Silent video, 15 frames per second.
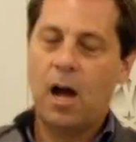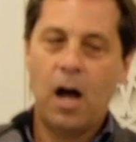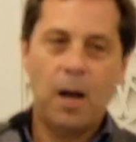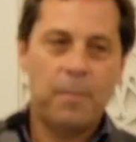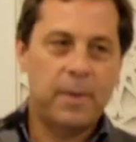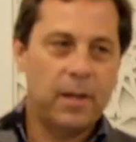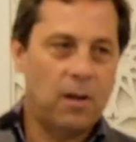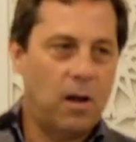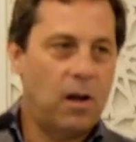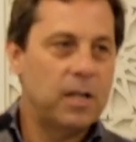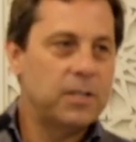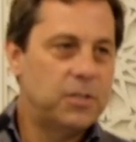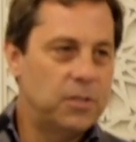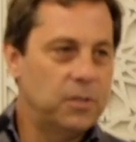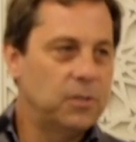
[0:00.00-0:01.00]
up and
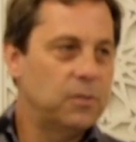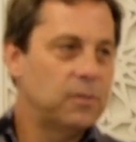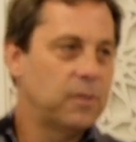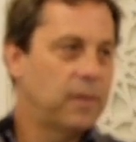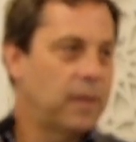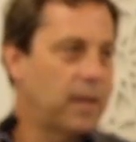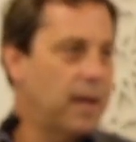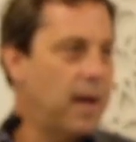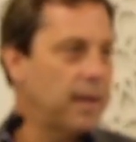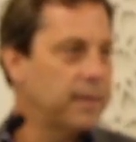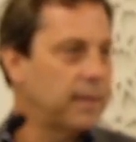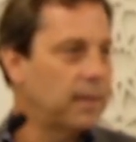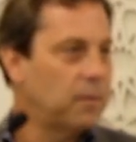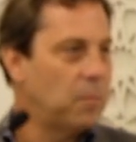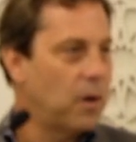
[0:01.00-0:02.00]
onto the
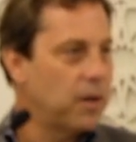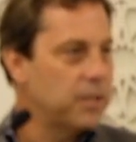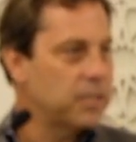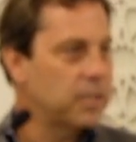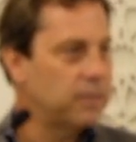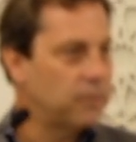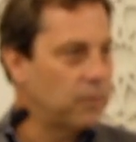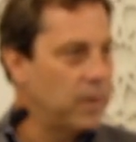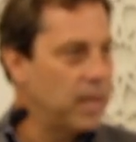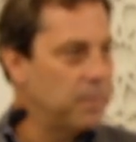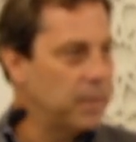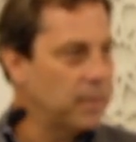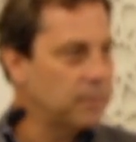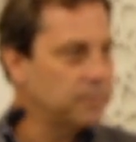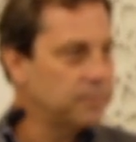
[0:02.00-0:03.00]
continental margin of
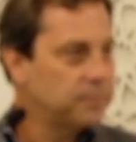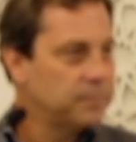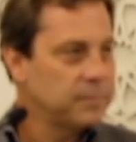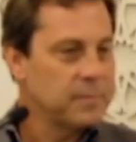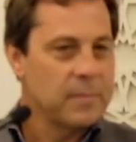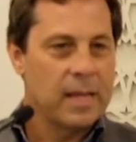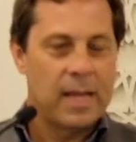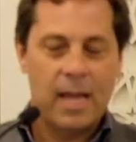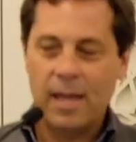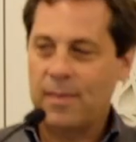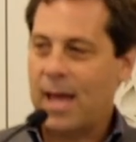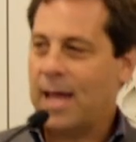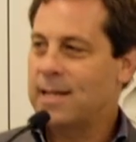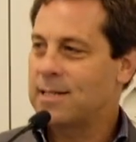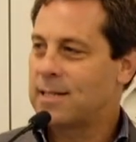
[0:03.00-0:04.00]
Arabia. And
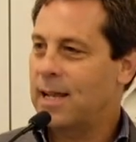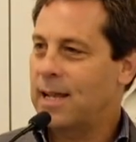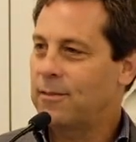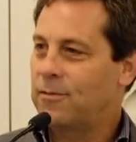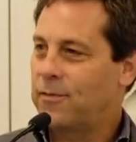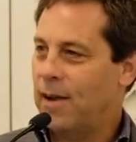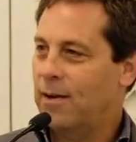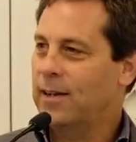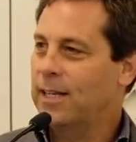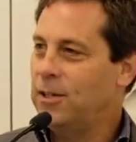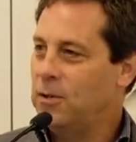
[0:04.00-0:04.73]
that is a fairly